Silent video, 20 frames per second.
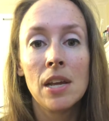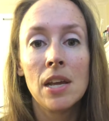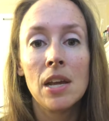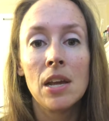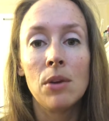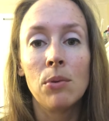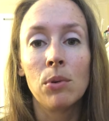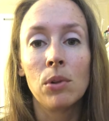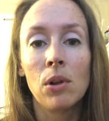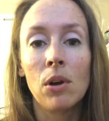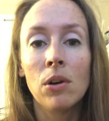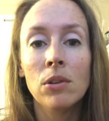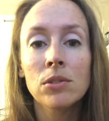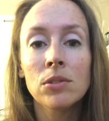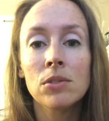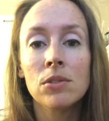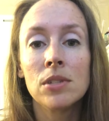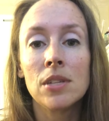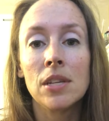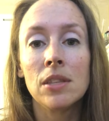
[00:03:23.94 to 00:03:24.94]
It will also
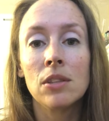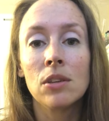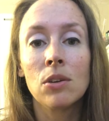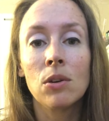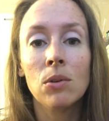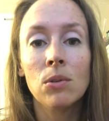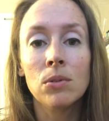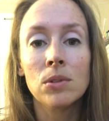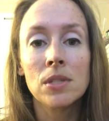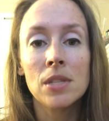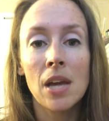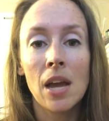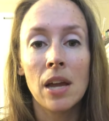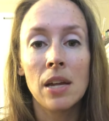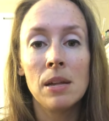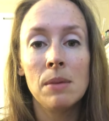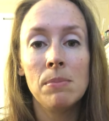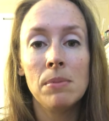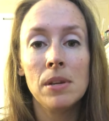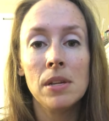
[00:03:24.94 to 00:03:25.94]
state the goals the
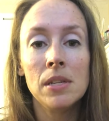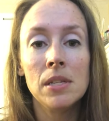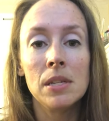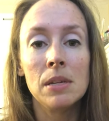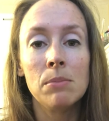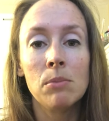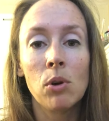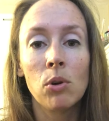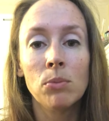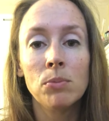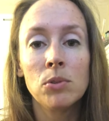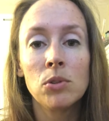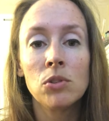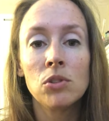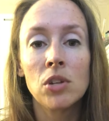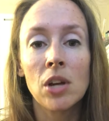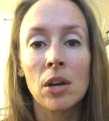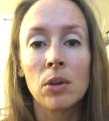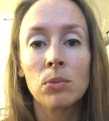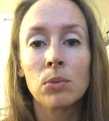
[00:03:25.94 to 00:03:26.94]
IEP team hopes your
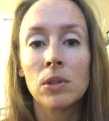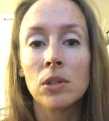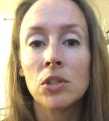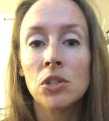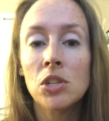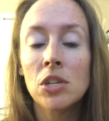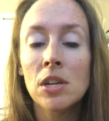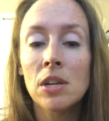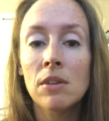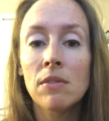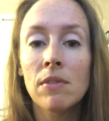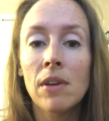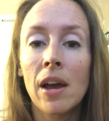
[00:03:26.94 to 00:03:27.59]
child will achieve